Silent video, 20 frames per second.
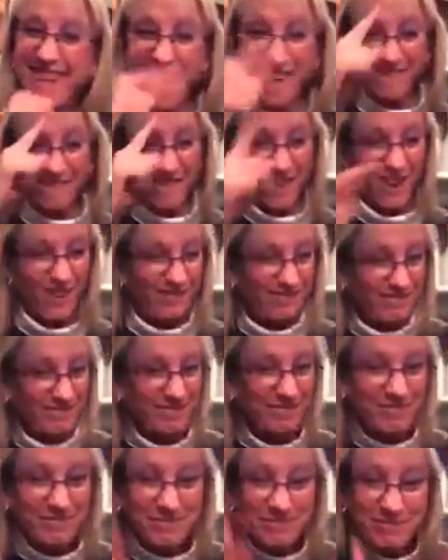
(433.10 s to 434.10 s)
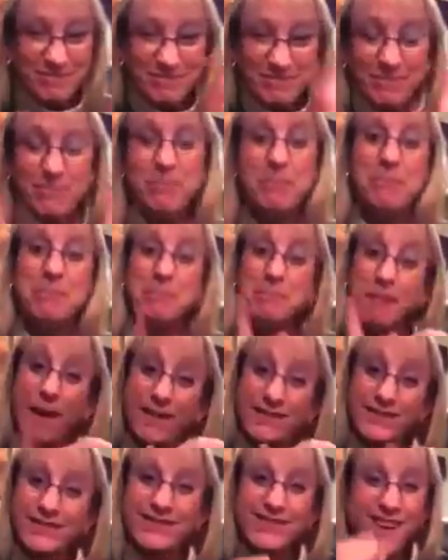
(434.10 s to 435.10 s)
This would have never happened
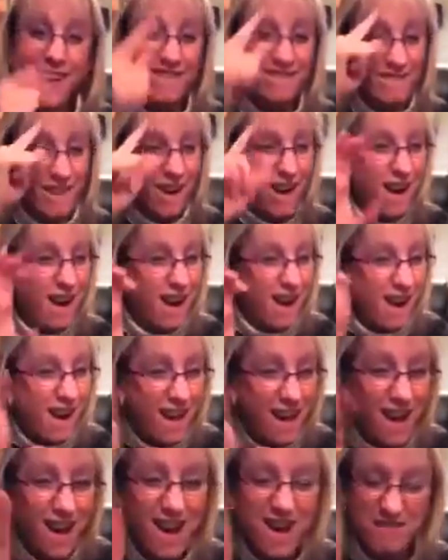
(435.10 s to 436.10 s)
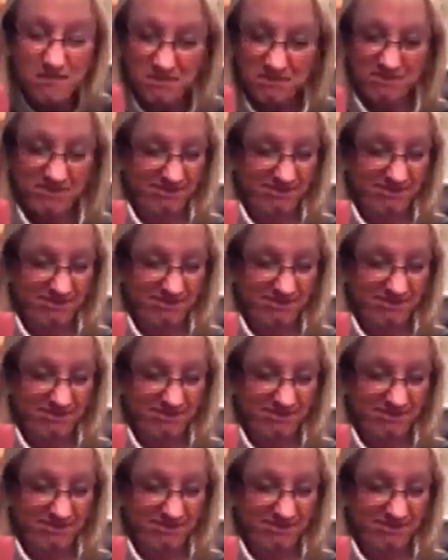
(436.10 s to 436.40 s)
without both boards